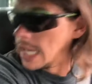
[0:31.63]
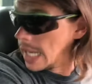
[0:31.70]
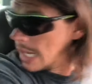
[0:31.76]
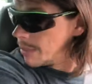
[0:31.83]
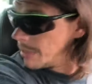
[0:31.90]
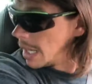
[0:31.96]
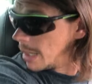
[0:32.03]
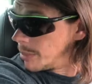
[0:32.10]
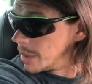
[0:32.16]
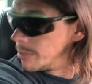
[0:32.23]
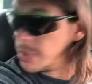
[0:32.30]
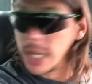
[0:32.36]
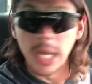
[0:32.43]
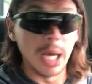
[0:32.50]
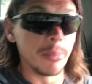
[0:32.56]
and maybe
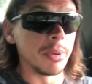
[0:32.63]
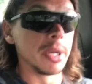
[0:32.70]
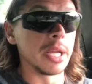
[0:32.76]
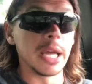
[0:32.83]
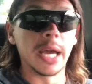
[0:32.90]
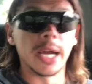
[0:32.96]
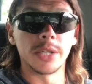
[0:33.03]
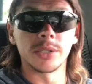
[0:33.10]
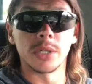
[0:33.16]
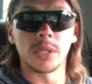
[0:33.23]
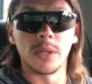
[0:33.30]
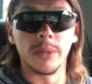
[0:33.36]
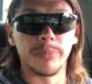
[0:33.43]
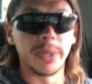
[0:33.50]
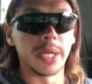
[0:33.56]
pick up any extra
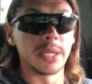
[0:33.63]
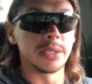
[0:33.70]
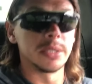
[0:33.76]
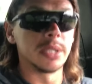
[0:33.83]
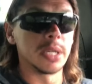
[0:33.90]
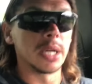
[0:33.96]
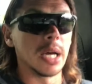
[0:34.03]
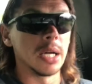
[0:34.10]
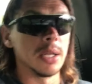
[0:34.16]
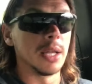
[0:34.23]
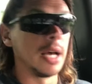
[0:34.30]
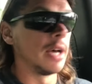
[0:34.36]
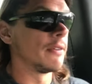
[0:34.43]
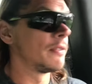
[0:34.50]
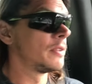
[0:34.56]
clippings that got
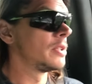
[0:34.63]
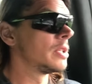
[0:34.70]
left.